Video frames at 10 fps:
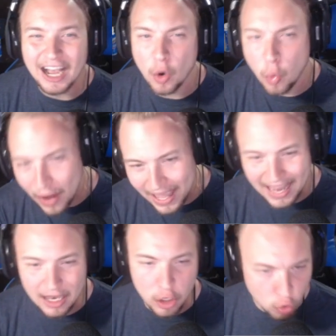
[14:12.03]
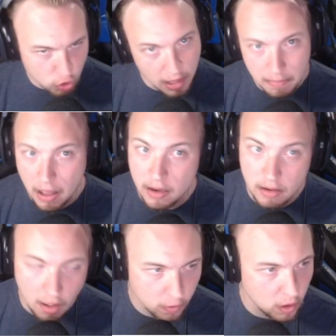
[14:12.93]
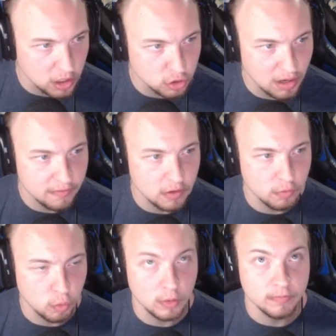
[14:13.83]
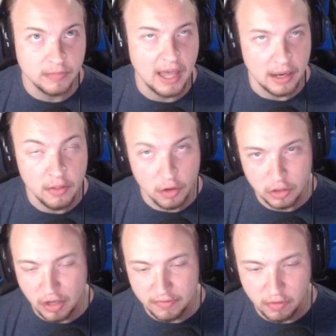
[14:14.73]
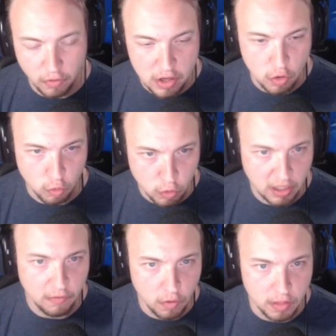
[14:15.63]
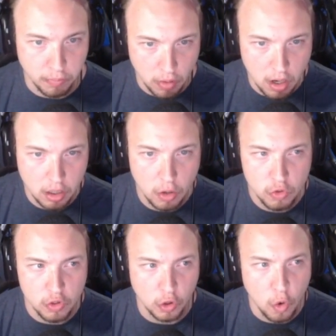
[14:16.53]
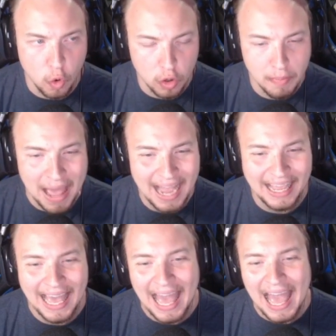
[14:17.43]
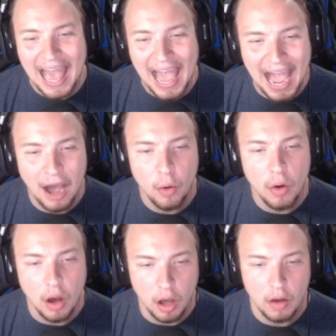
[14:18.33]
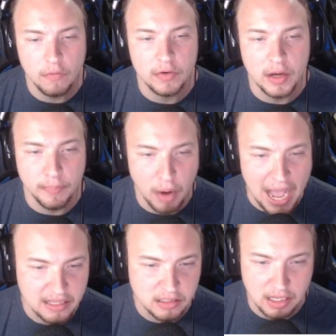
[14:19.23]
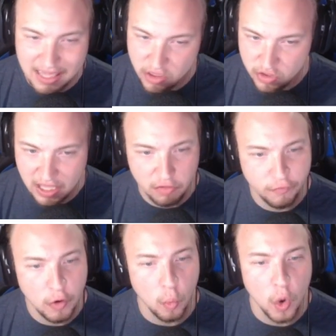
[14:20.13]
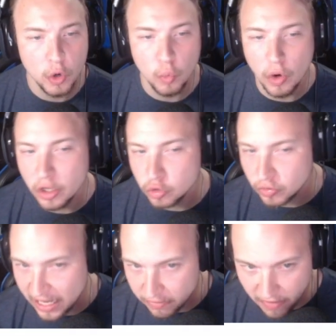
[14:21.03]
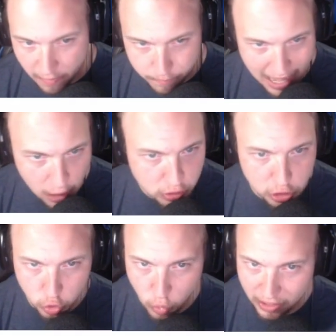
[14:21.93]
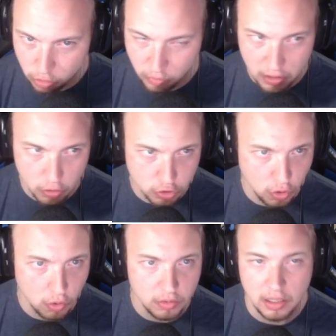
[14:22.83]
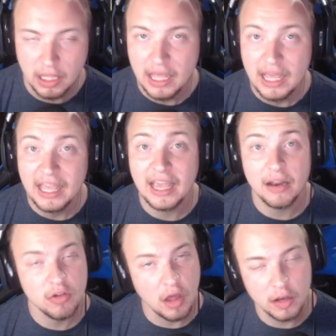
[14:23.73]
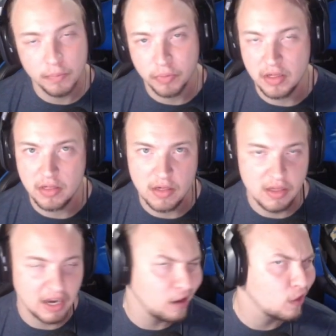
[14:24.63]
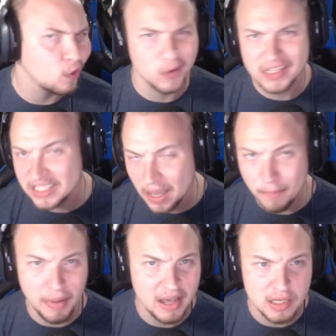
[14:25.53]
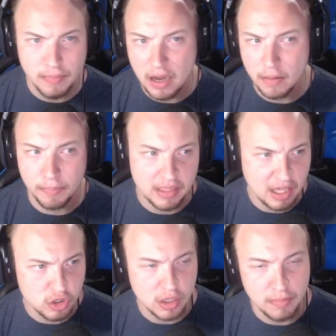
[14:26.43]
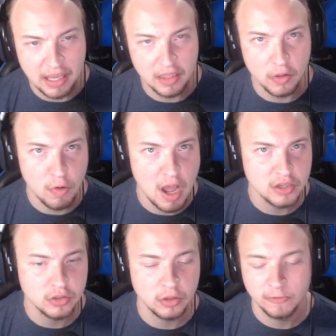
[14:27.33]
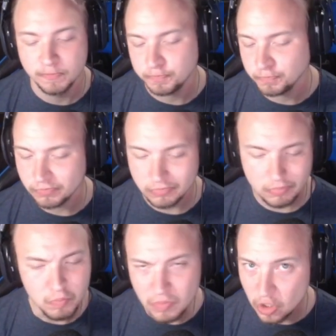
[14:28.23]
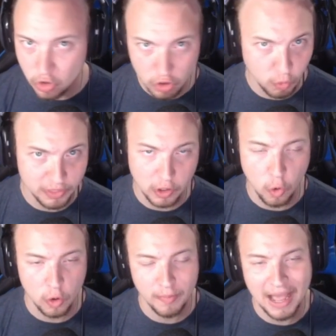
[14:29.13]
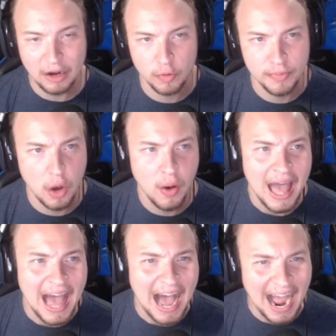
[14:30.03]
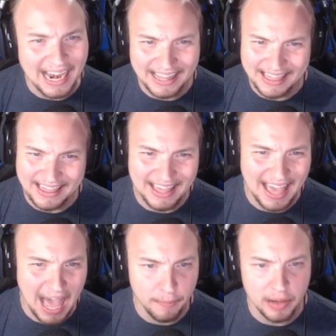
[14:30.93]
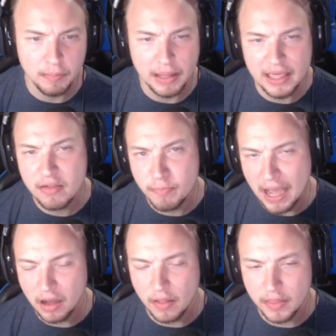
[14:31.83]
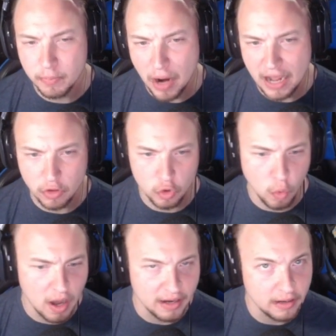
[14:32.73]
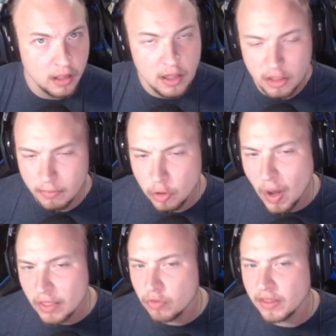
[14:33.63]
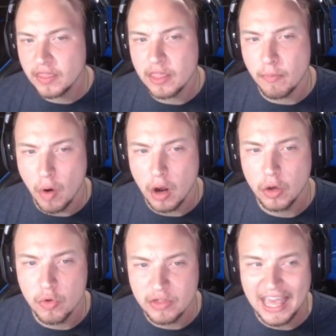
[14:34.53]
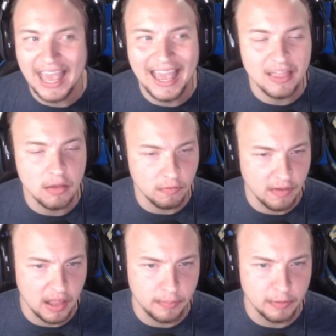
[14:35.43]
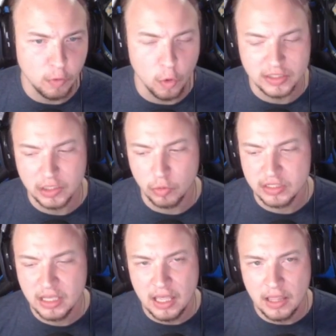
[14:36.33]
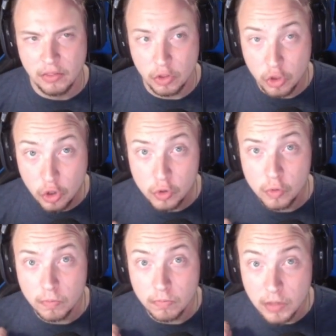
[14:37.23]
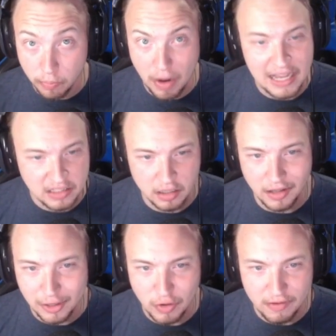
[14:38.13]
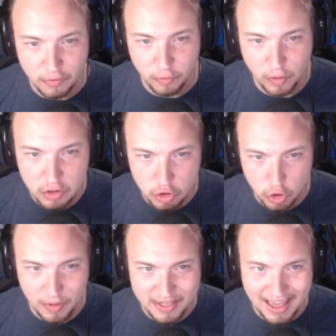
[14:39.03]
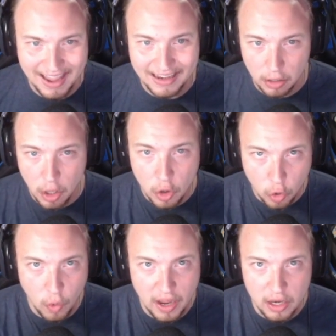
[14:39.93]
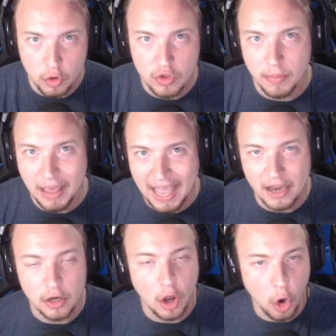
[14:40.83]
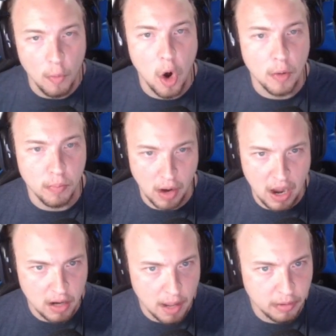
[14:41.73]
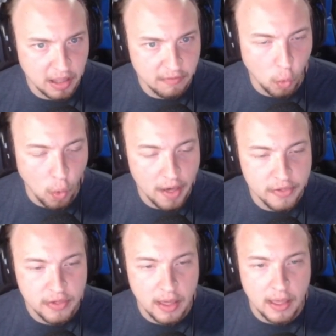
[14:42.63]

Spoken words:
Quentin Newsome, another undrafted free agent rookie for the Broncos, the cornerback out of Nebraska. He's 6'1", 185 pounds. He's 23 years old, and he had a solid preseason. I know there was some buzz about him potentially making the roster. Just with the cornerback room, though, I didn't see it happening. But he is back on the practice squad, and someone who I do think that the Broncos can develop. Of course, there was the 2 Nebraska undrafted free agents who we signed in Quentin Newsome and Omar Brown, I believe it was.